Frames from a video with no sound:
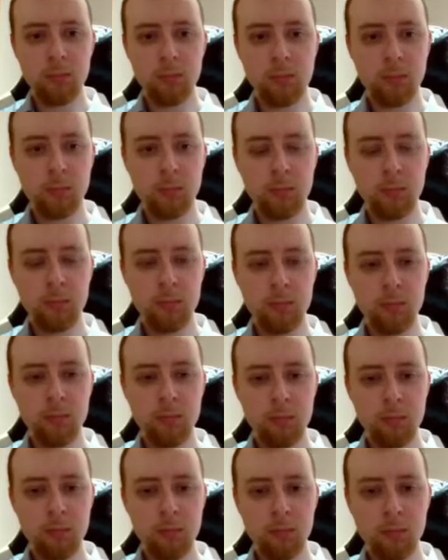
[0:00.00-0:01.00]

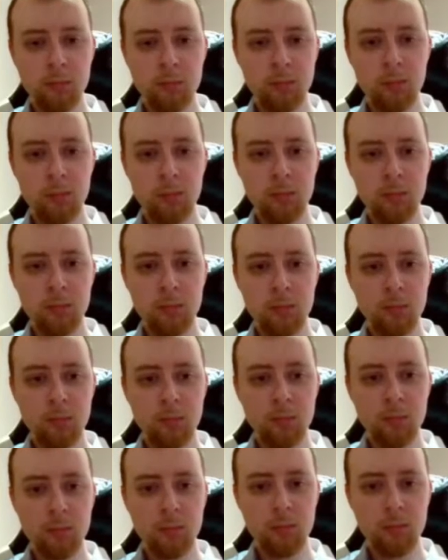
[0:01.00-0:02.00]

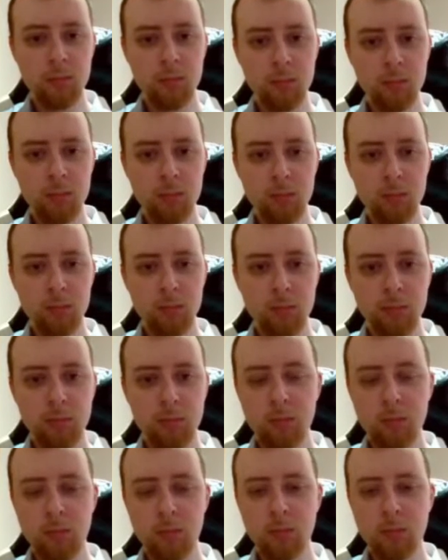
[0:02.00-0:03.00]

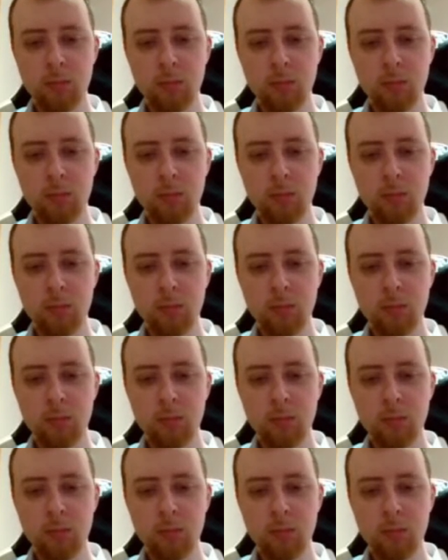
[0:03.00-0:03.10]
(silent)